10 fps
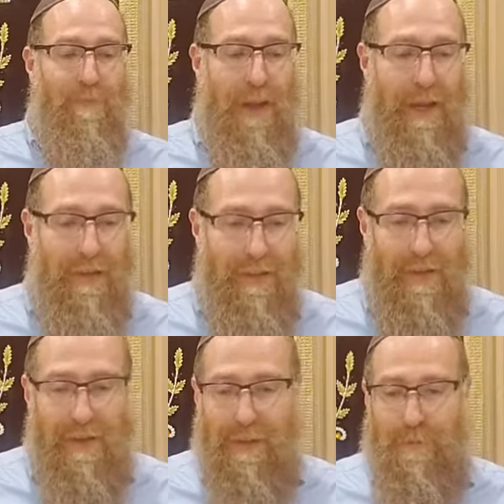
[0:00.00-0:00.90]
and
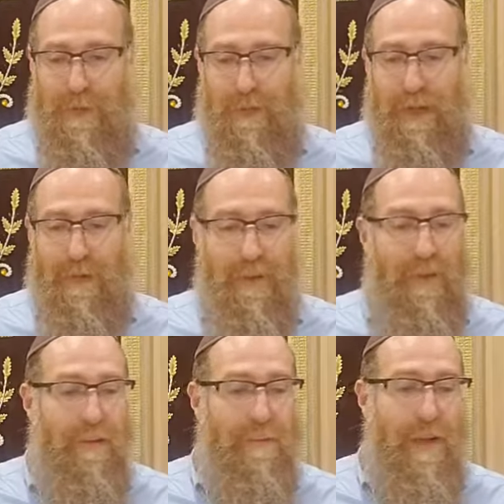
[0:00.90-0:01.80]
the special
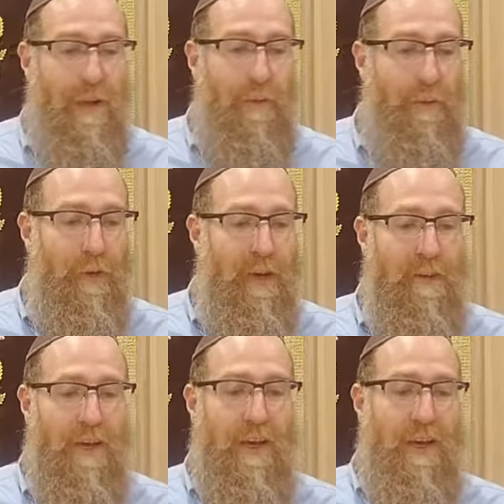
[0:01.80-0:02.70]
chavitin meal offerings,
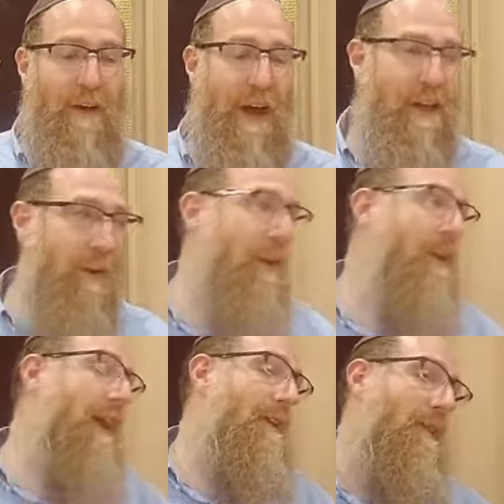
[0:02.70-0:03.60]
v'hayoyin,
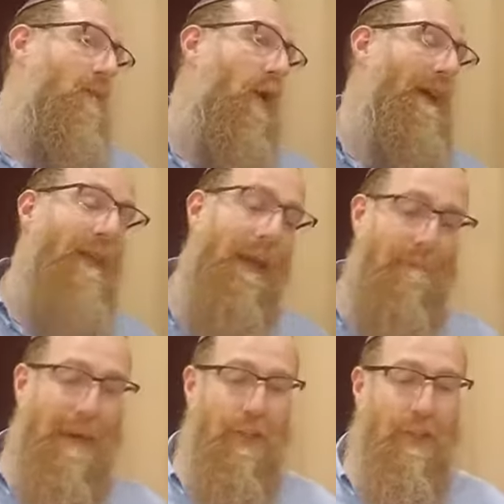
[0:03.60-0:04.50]
and the wine
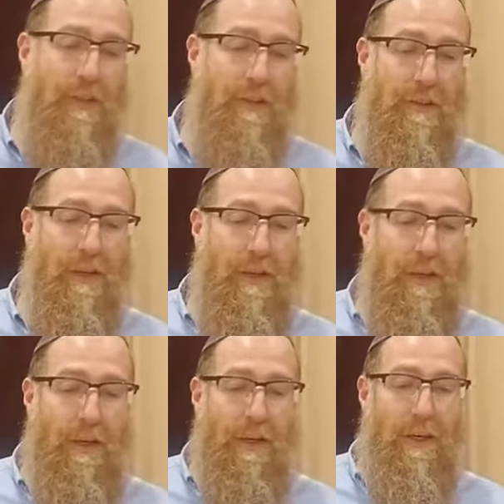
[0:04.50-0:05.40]
libations.
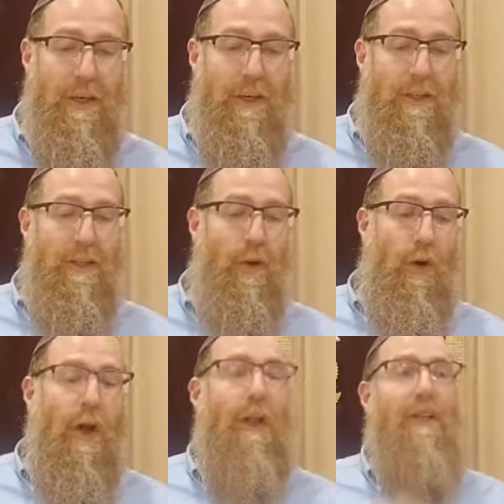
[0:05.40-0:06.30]
So
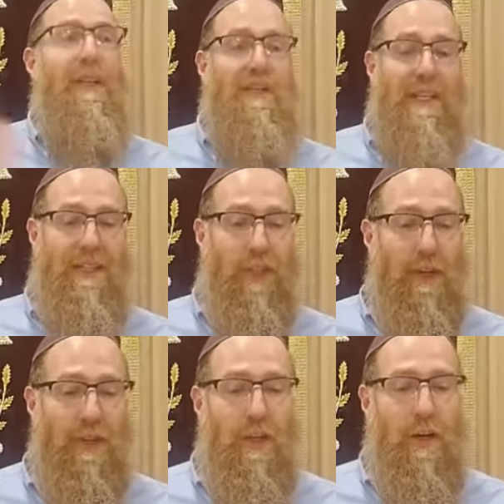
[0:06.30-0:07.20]
all of these things,
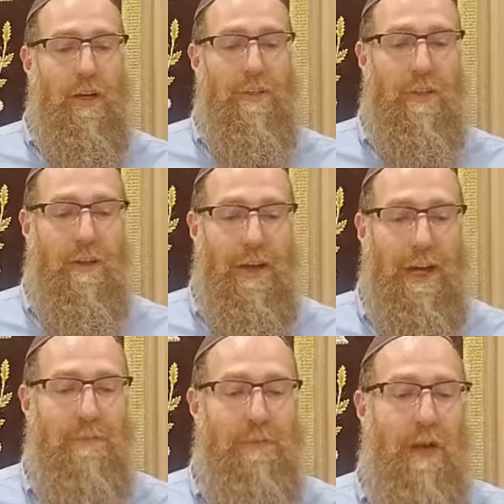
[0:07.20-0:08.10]
shleisha aser
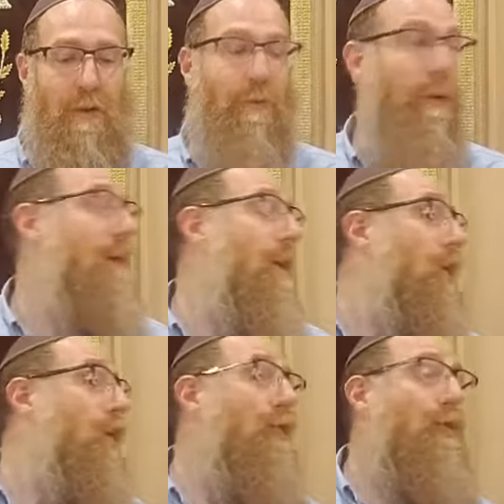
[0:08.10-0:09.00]
kohanim zachu b'y.
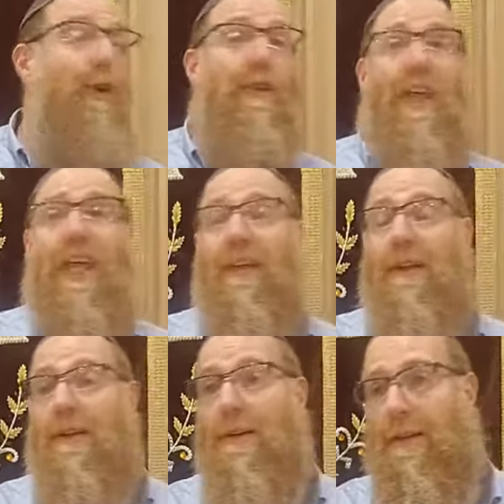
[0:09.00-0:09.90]

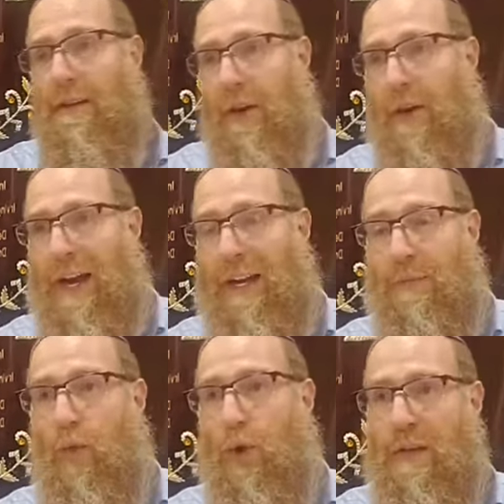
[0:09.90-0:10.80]
13
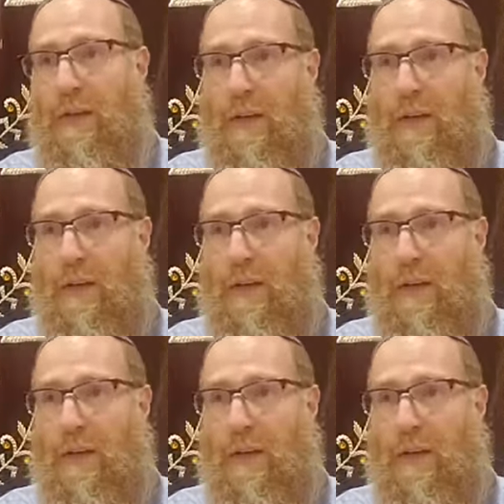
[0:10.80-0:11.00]
kohanim would